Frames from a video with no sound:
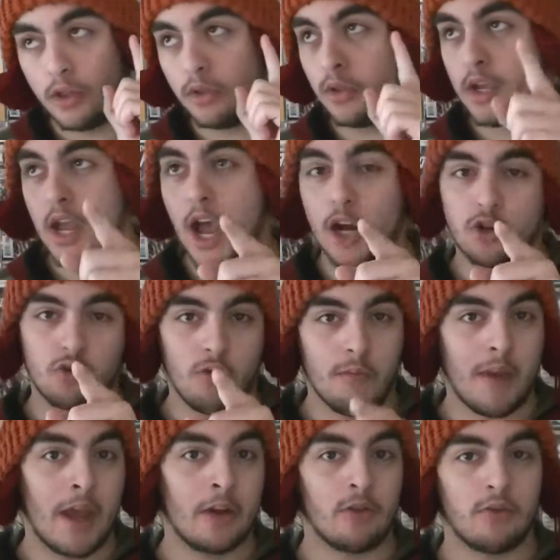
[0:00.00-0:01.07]
The actual
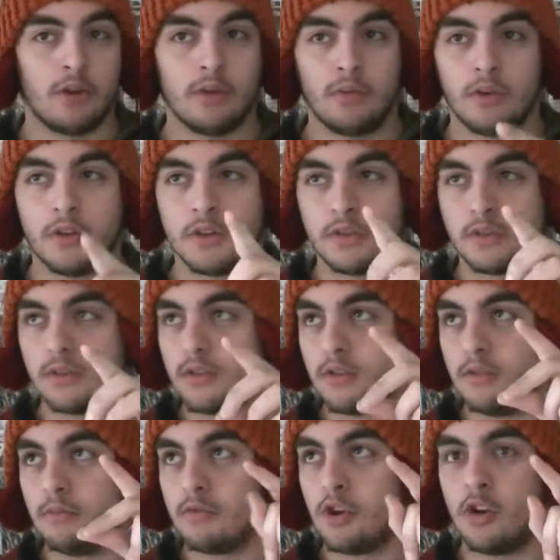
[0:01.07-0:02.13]
Mandarin was,
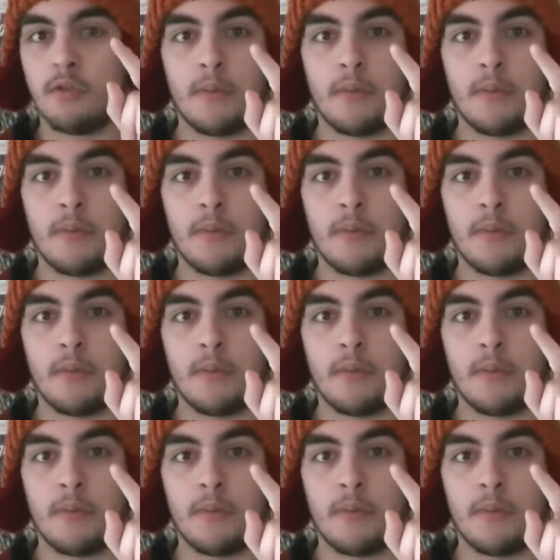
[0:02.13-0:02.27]
I'm trying to